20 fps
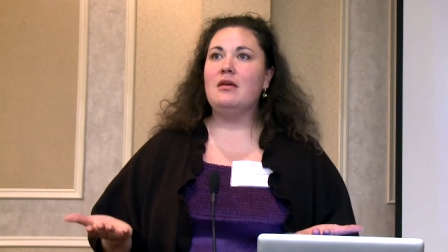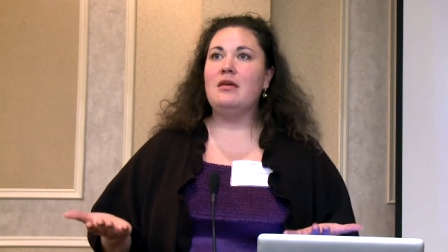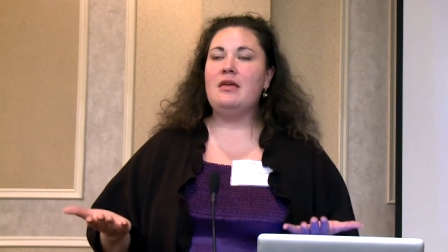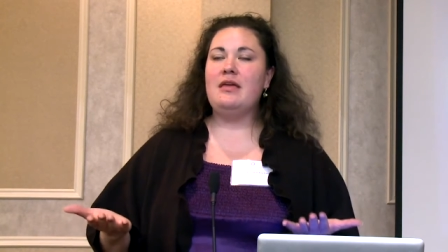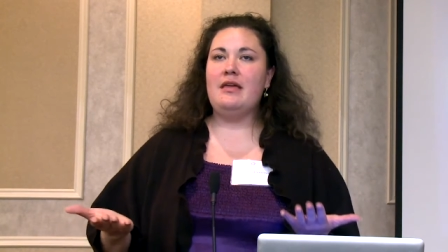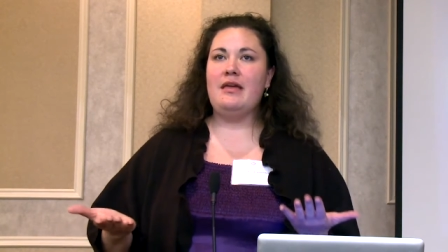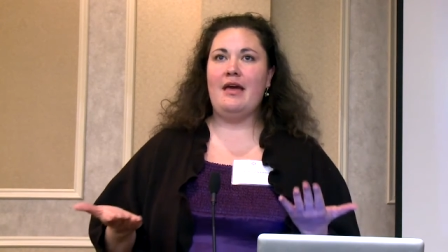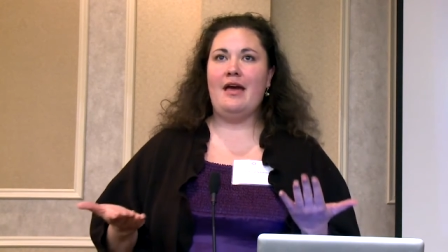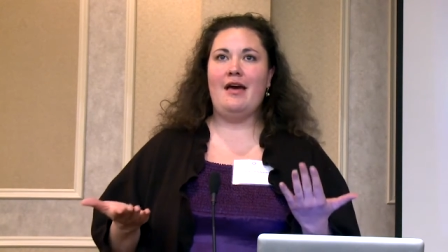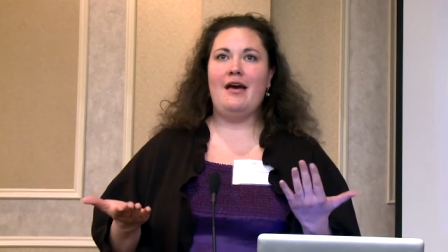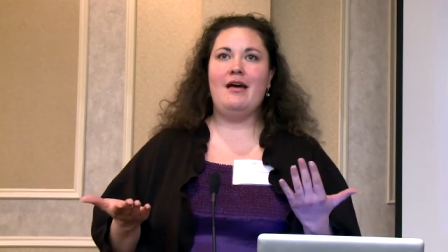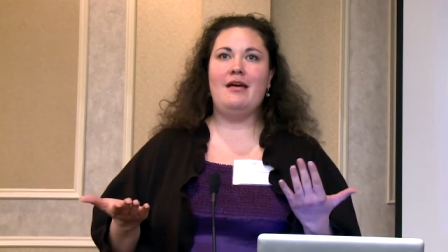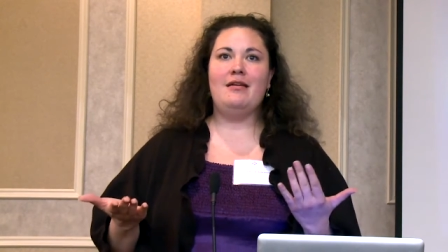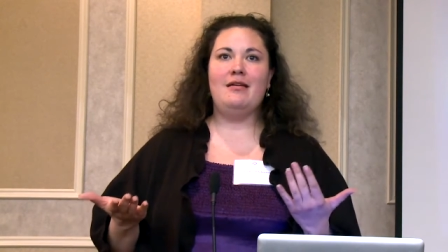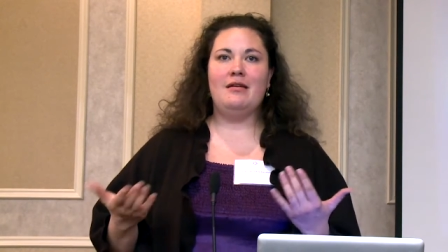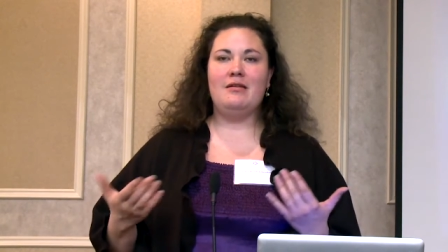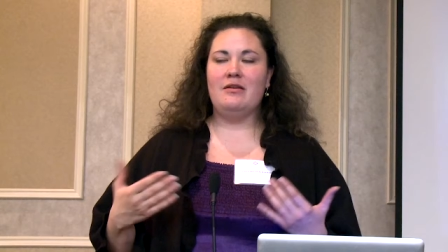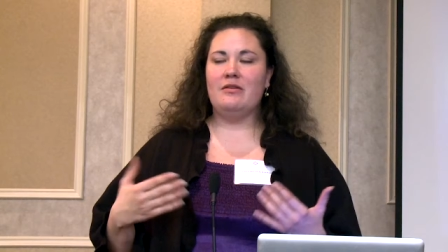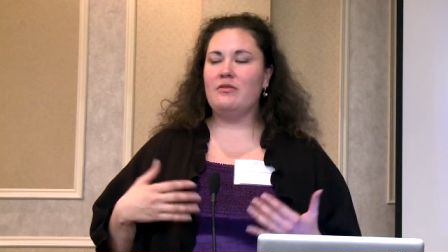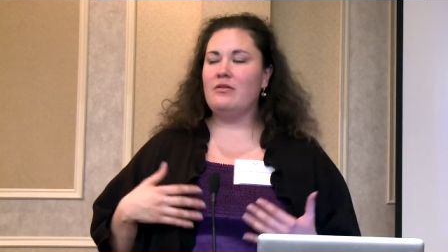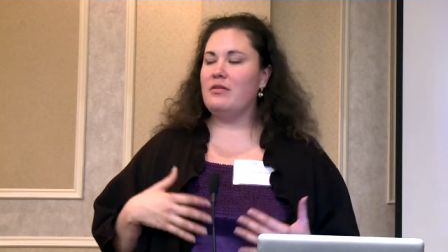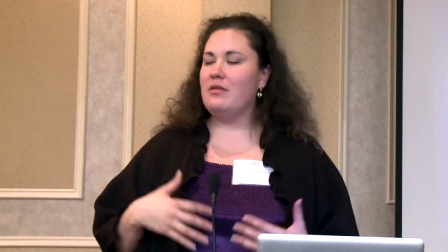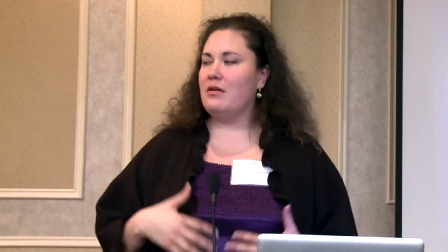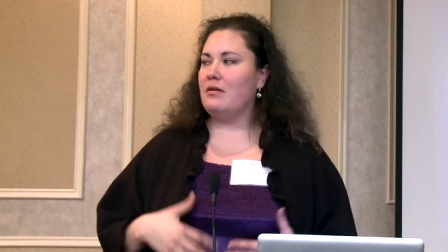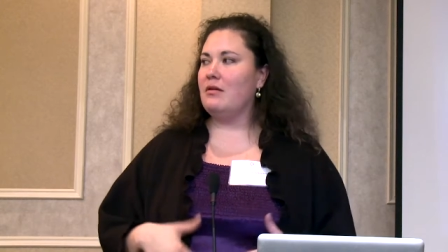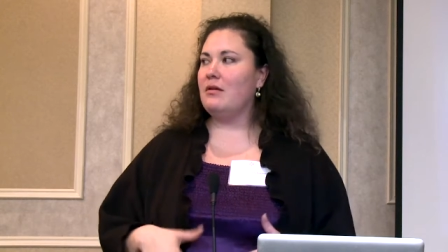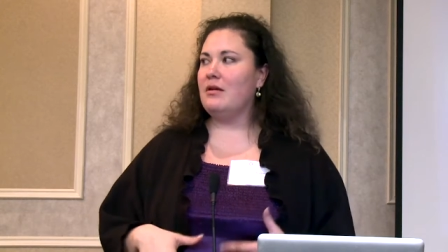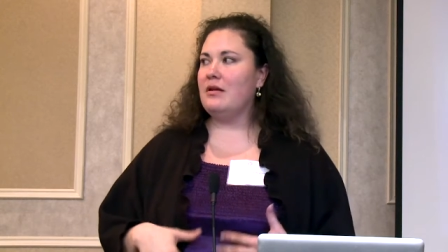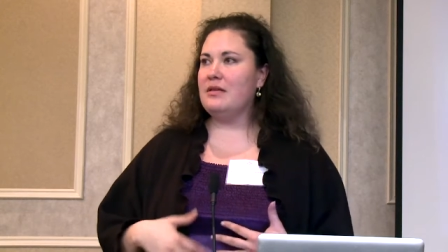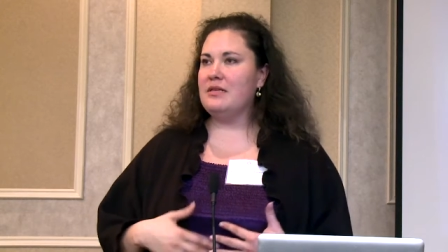He had, another
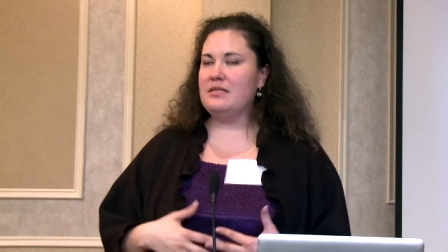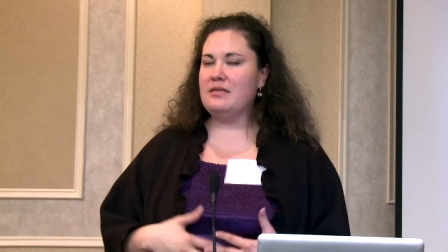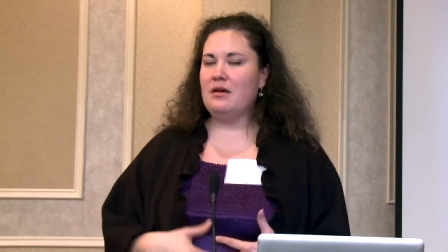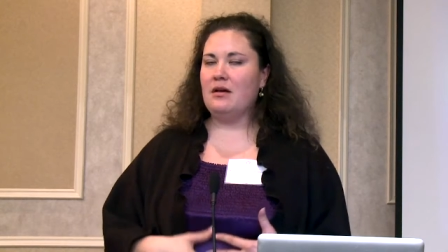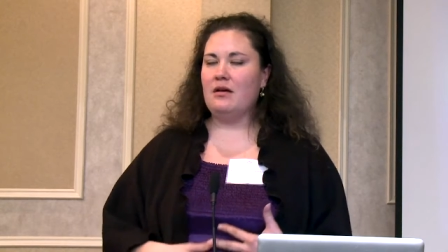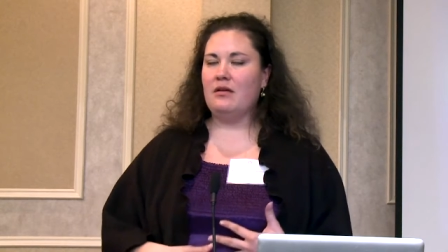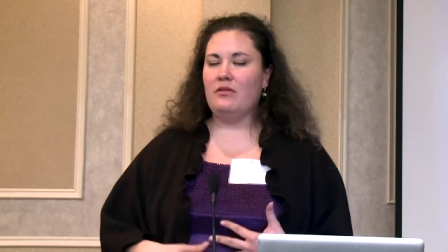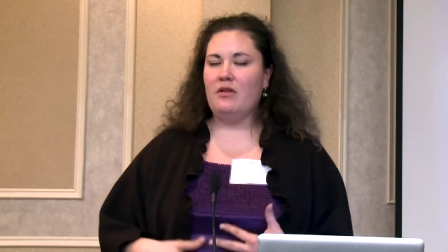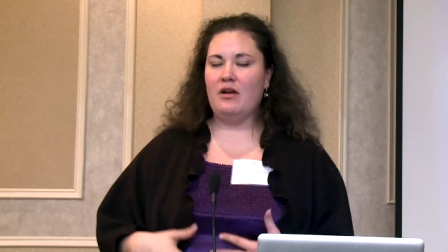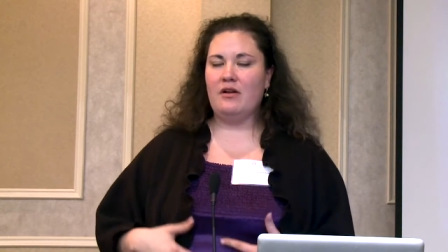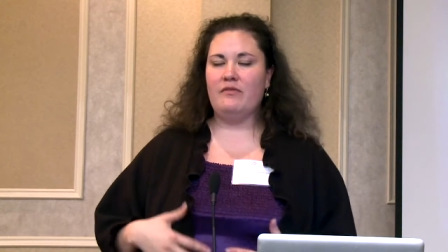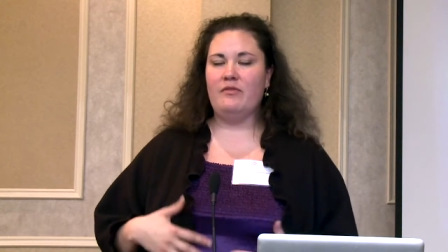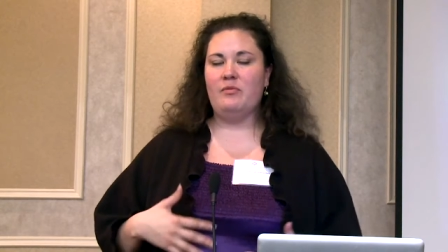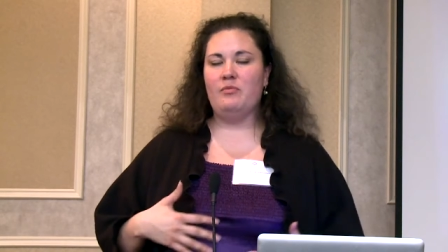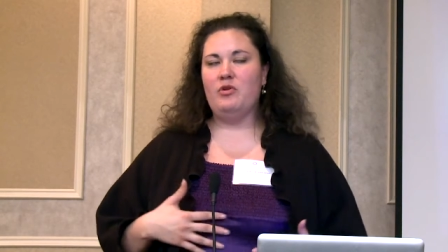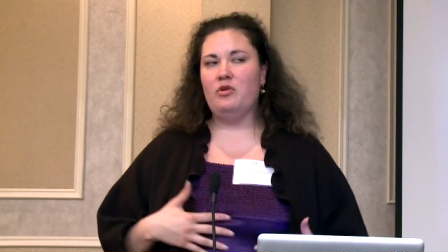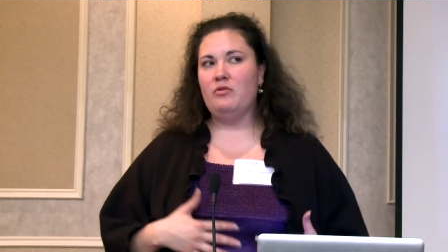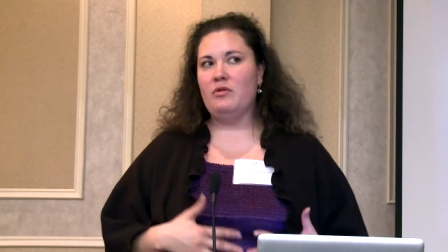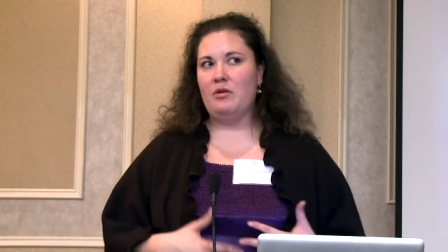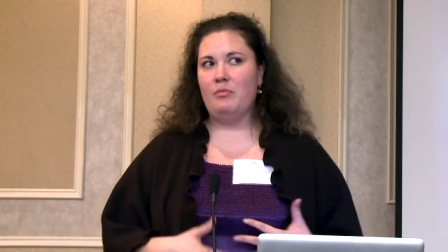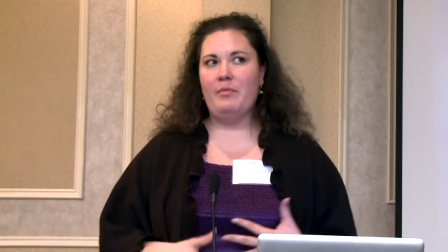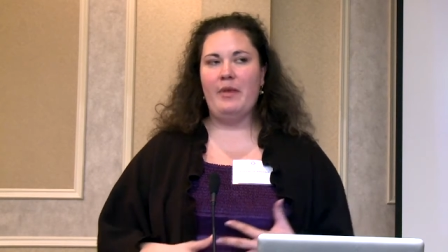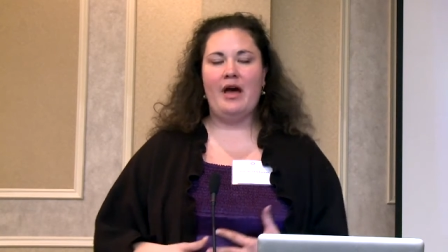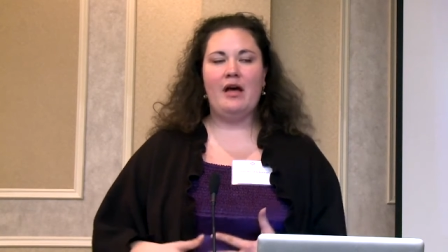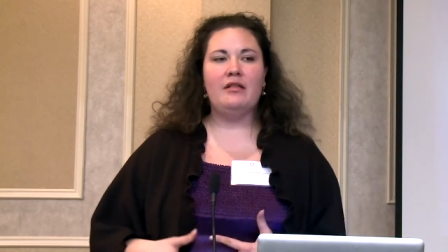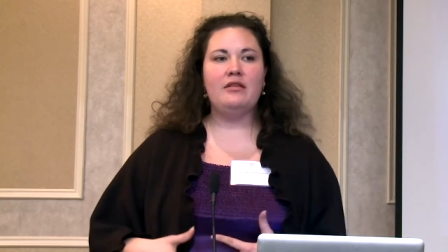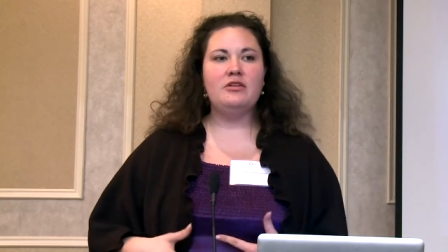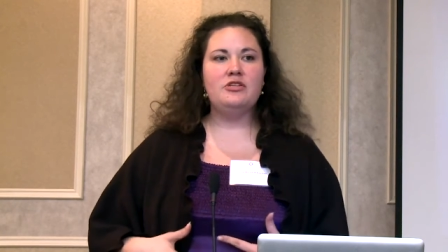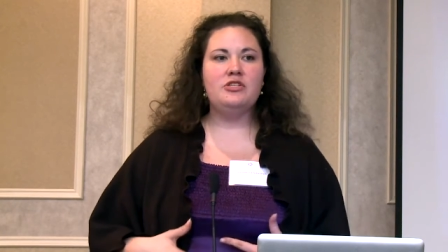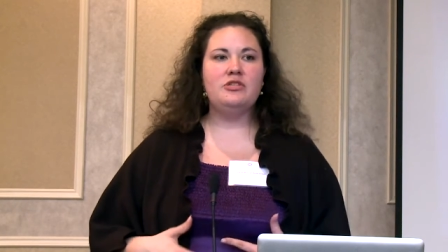thing is a lot of immune and
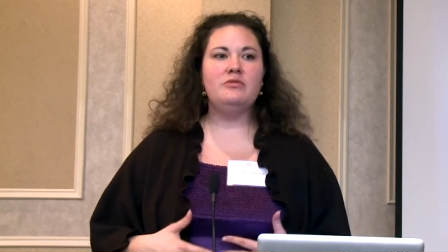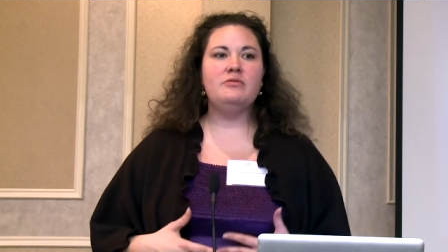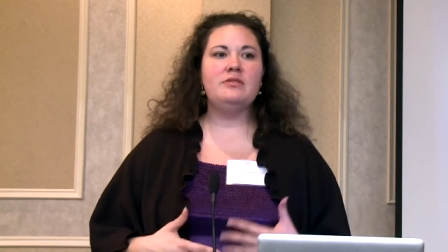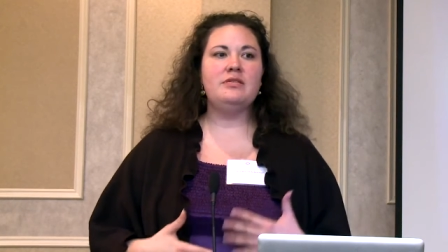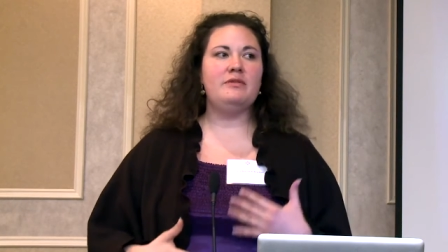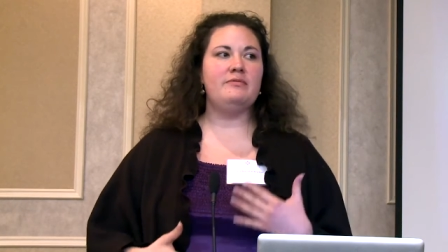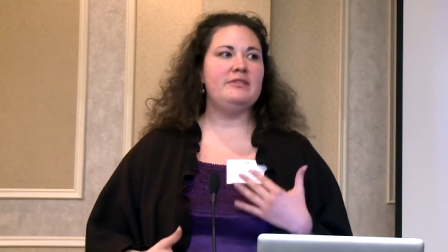bowel issues.